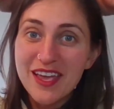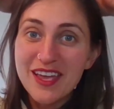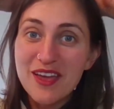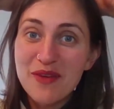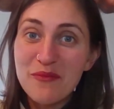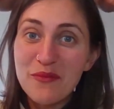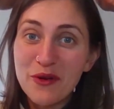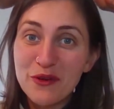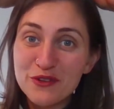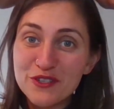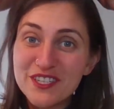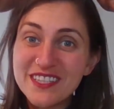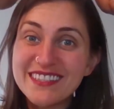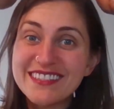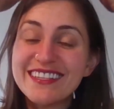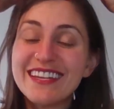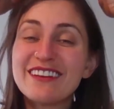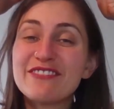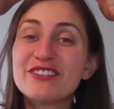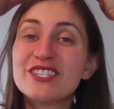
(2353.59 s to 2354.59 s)
emotions
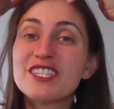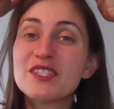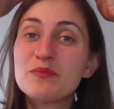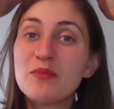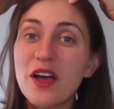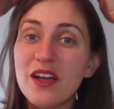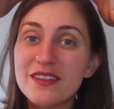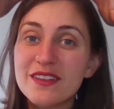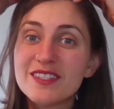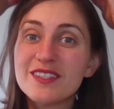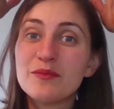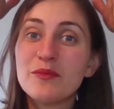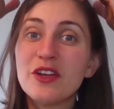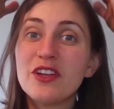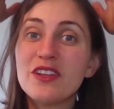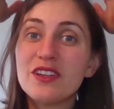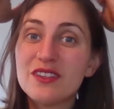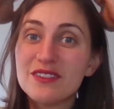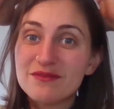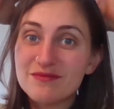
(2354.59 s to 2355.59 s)
in a
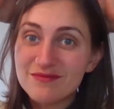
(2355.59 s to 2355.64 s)
responsible